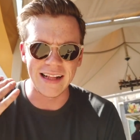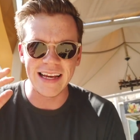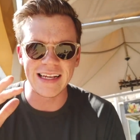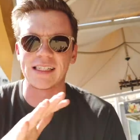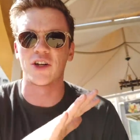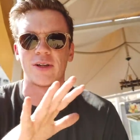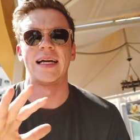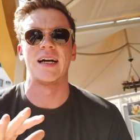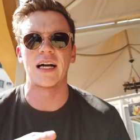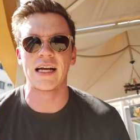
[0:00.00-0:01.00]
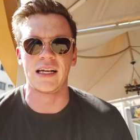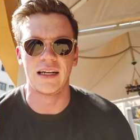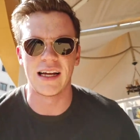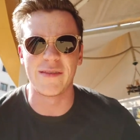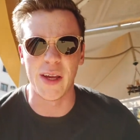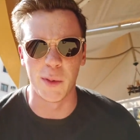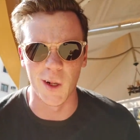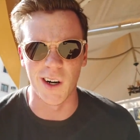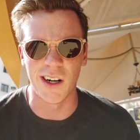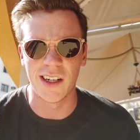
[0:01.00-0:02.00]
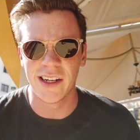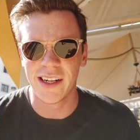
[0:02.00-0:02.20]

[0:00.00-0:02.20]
I think it's a gray area, and people are